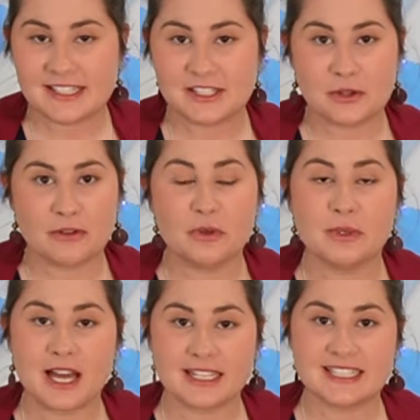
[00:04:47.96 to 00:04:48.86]
So if you
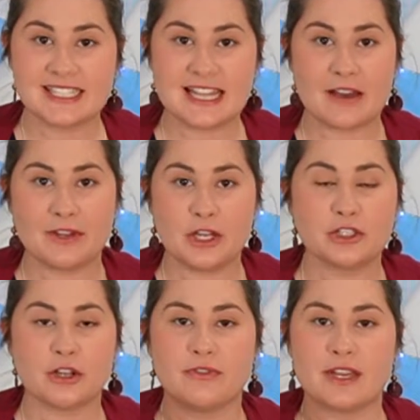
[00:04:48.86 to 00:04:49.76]
would like to see that
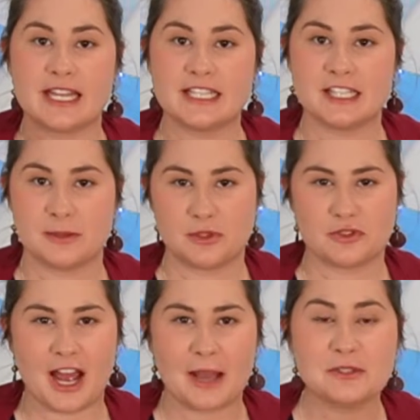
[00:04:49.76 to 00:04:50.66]
video, don't forget to
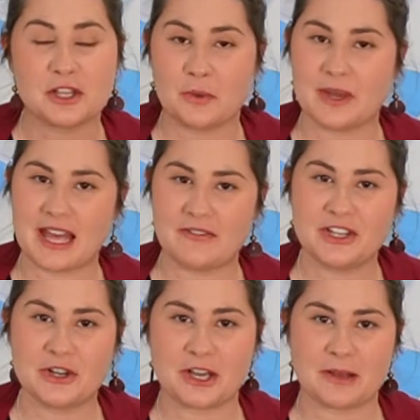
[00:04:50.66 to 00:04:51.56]
subscribe so that when that
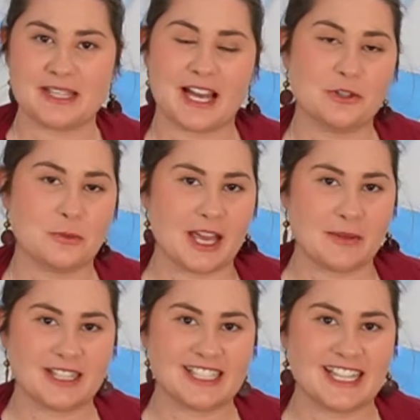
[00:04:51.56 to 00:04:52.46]
video comes out, you'll be
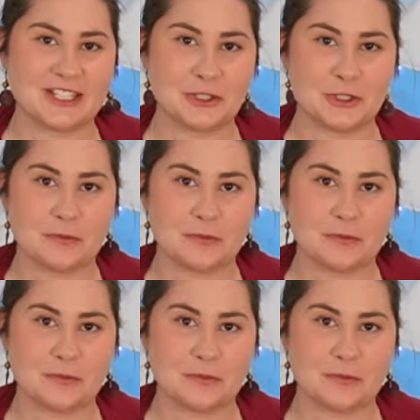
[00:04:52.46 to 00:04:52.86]
able to see it too.